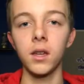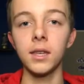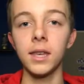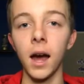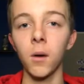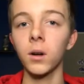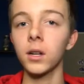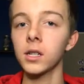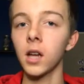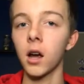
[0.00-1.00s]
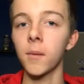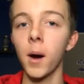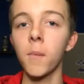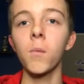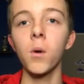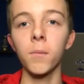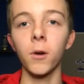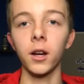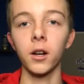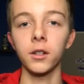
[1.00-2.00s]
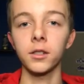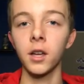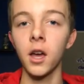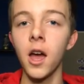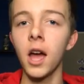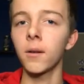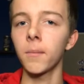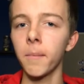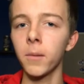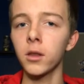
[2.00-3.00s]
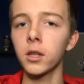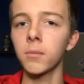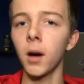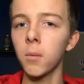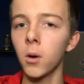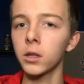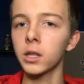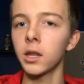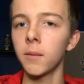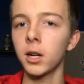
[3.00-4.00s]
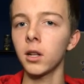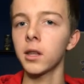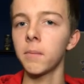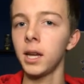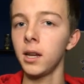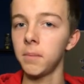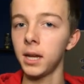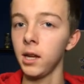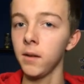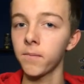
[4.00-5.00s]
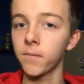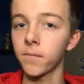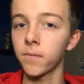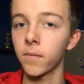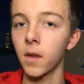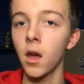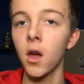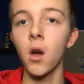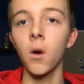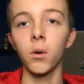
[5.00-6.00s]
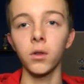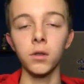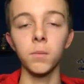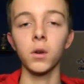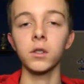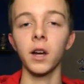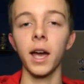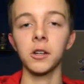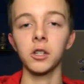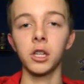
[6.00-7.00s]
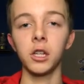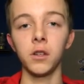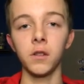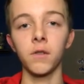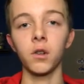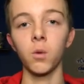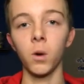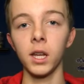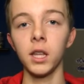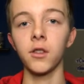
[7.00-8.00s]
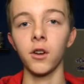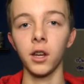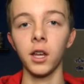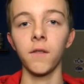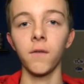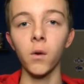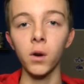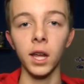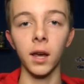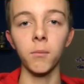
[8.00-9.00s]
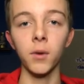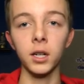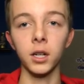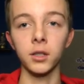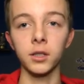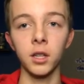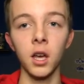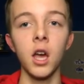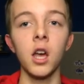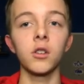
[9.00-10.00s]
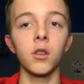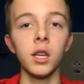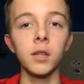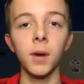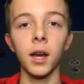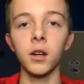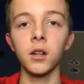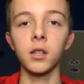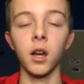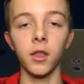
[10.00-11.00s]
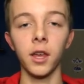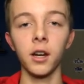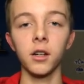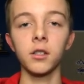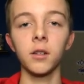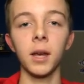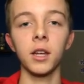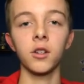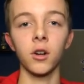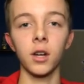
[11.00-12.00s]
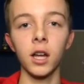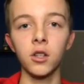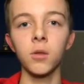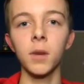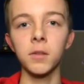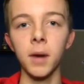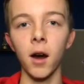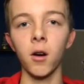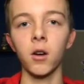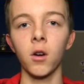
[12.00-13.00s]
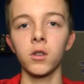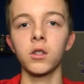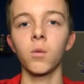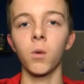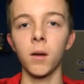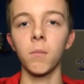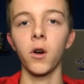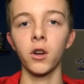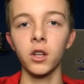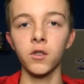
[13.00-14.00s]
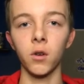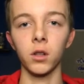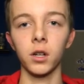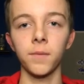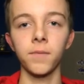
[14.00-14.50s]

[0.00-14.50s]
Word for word: Now we're going to talk about more breakers. Remember the small ports in the middle of the PDP? Well, those ports are actually used for 20, 30, and 40 amp breakers. So these breakers are there to make sure not too much power goes to one motor controller.